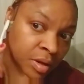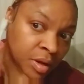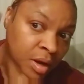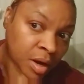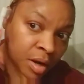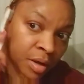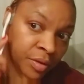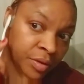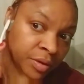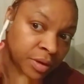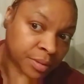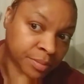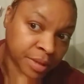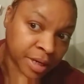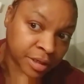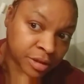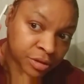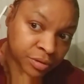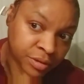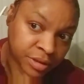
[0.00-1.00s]
Although I'm
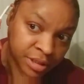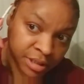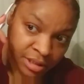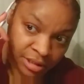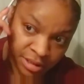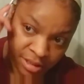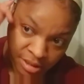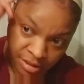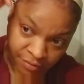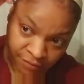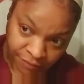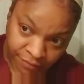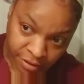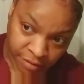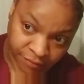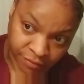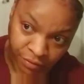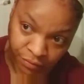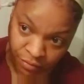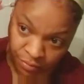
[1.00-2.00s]
not doing anything in front
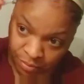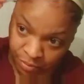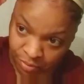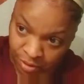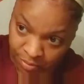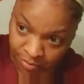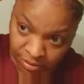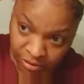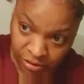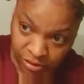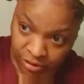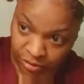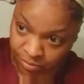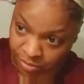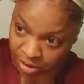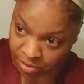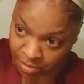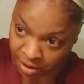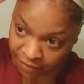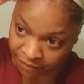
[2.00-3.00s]
of a group of people, it's just
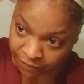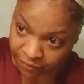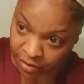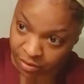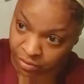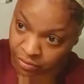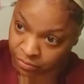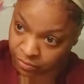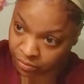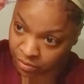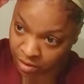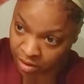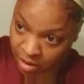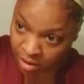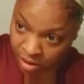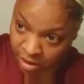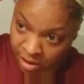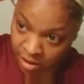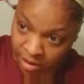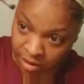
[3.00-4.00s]
me and my phone.
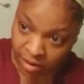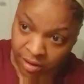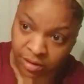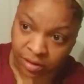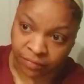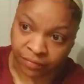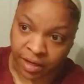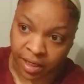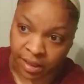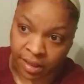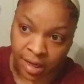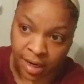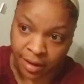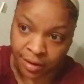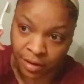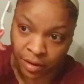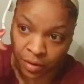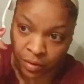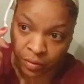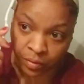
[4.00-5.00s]
It's the fact that I
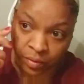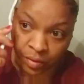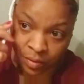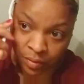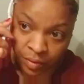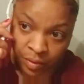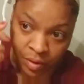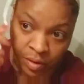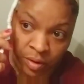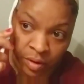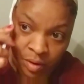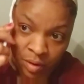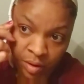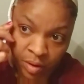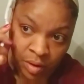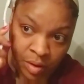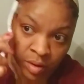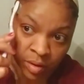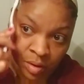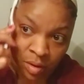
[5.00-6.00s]
know
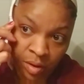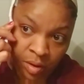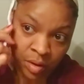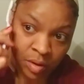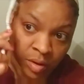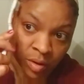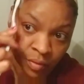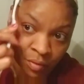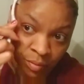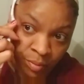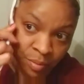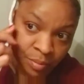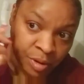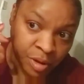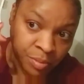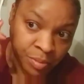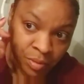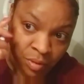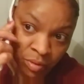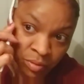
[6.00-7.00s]
a group of
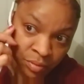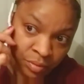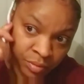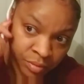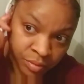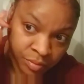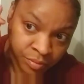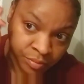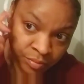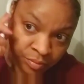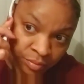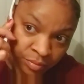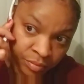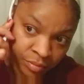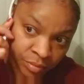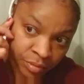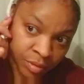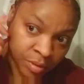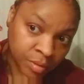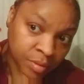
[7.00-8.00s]
people
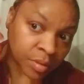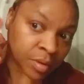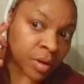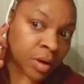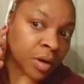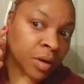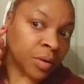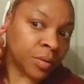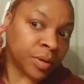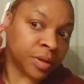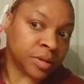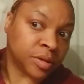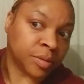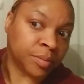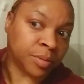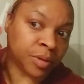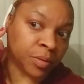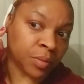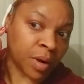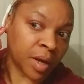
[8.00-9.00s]
are going to
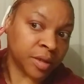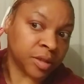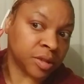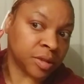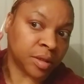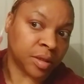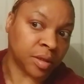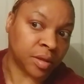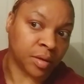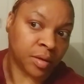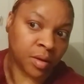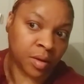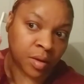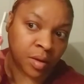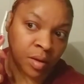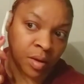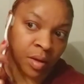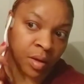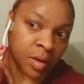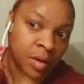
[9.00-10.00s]
be watching it.
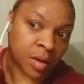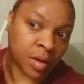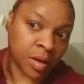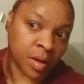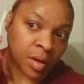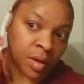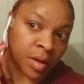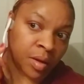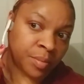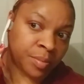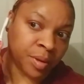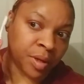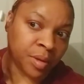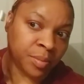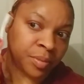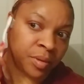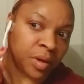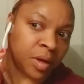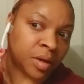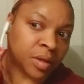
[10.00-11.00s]
And
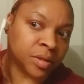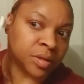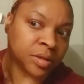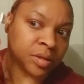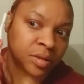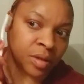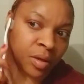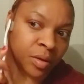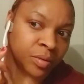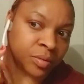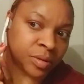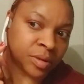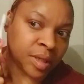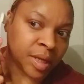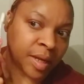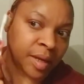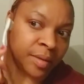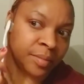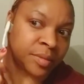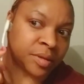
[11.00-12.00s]
people are so
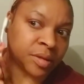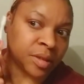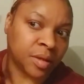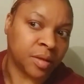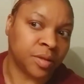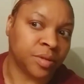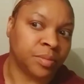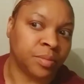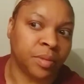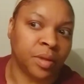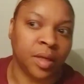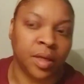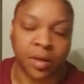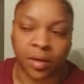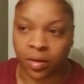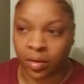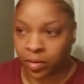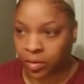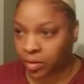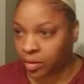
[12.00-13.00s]
damn
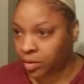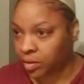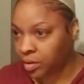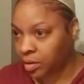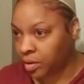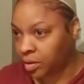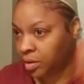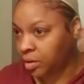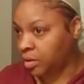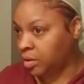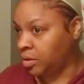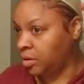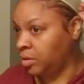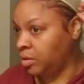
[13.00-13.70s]
judgmental. Ugh.